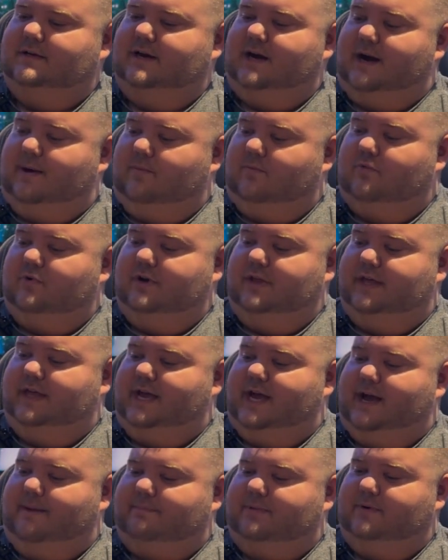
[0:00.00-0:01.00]
I'm really
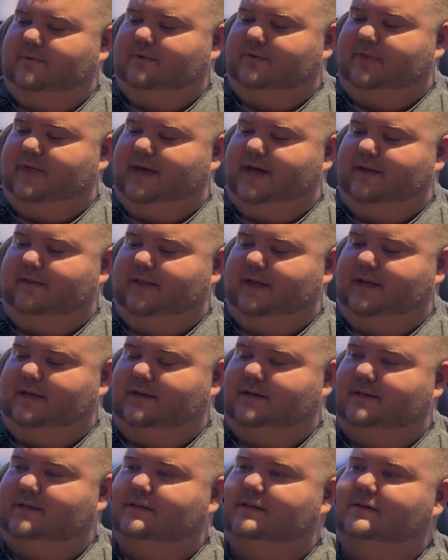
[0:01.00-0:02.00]
happy with that.
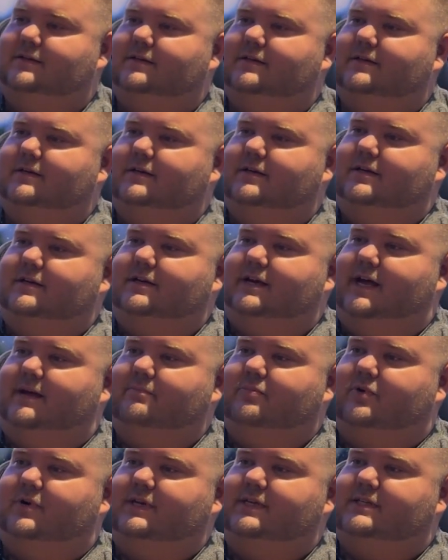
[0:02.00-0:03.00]
Like
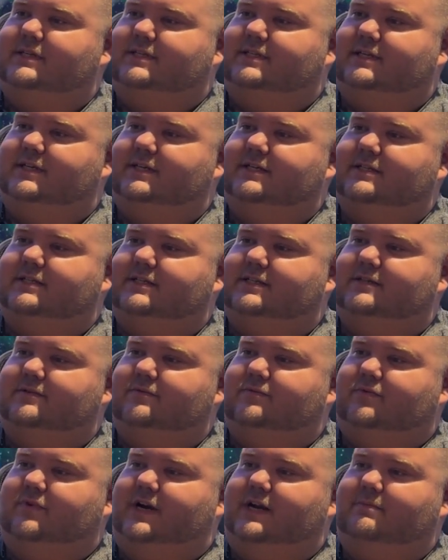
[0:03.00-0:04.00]
9.6,
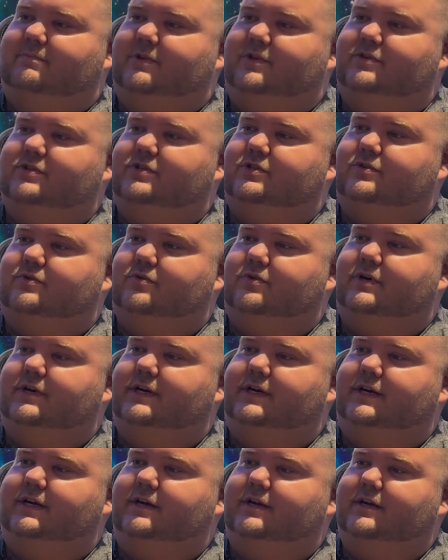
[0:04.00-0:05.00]
Frank Miller
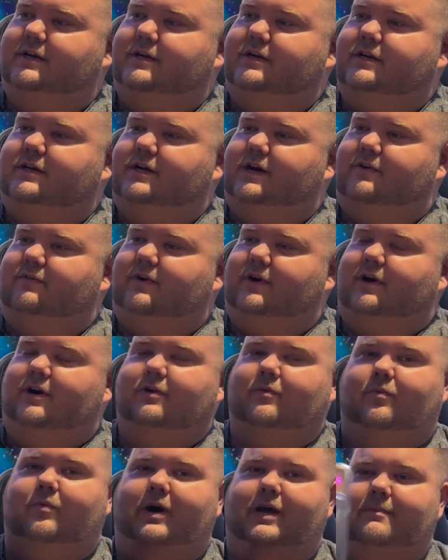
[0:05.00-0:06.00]
story, cover
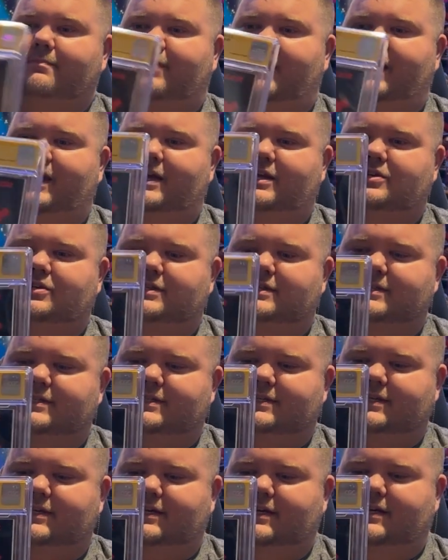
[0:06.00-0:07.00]
art, white
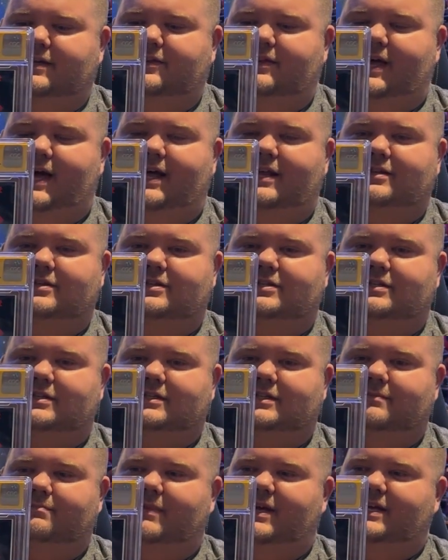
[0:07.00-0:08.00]
pages. That is
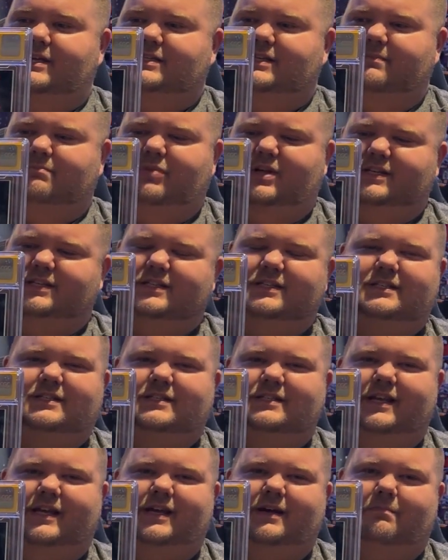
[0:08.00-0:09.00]
just amazing. Plus, this is
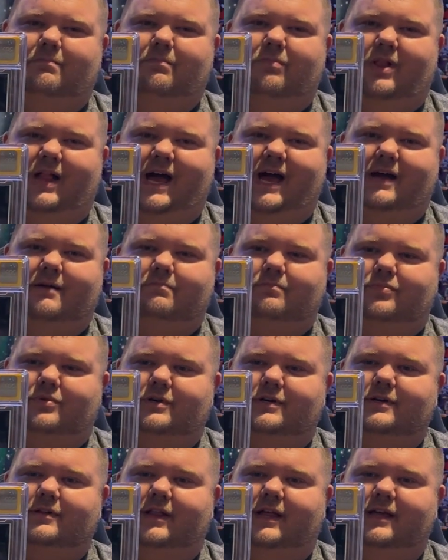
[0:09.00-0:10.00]
like a black
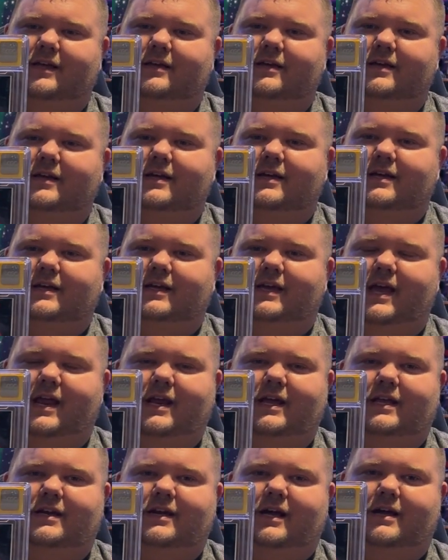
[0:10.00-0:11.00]
book. Like
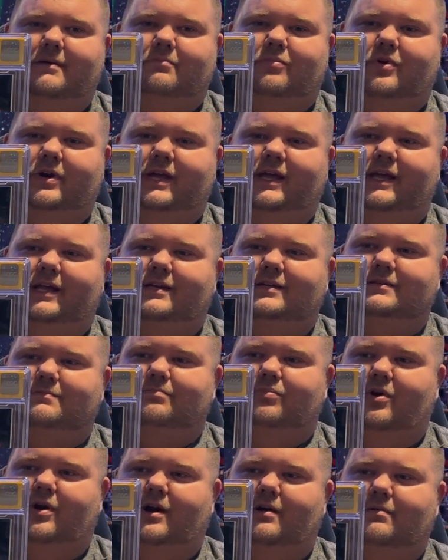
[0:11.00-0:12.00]
getting a 9.8 is
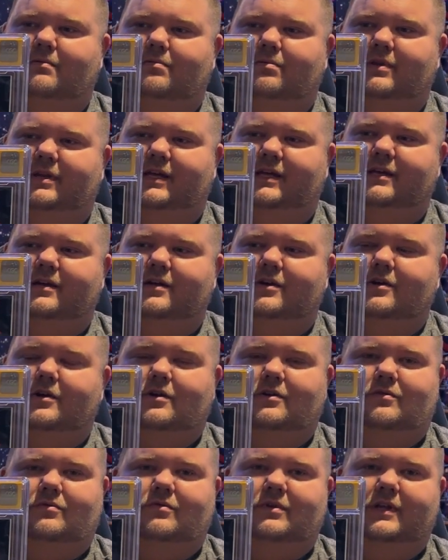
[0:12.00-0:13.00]
probably
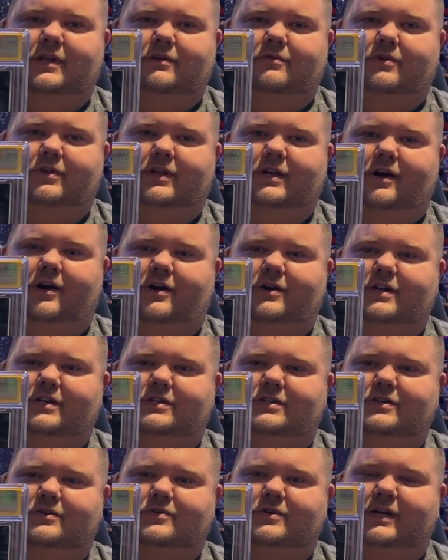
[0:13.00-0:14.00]
really, really hard to
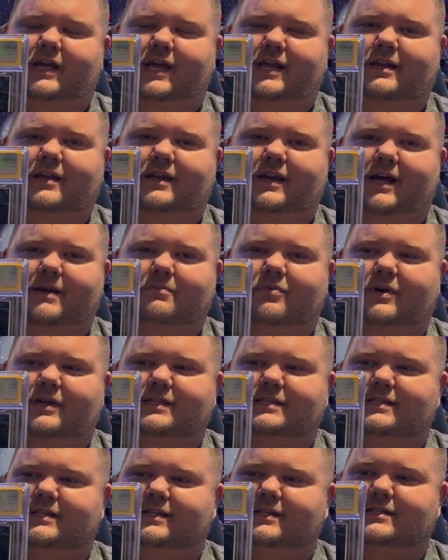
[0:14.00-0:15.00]
do, and getting the
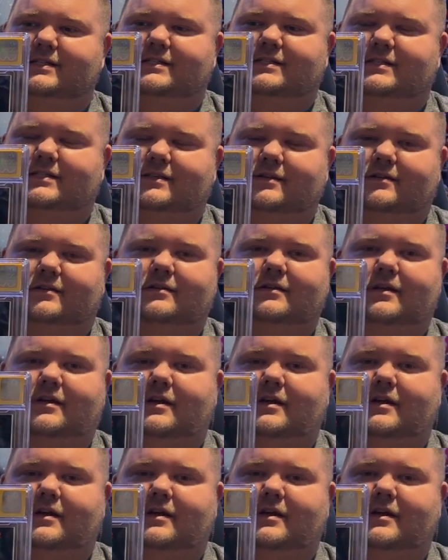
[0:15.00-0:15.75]
9.6 is still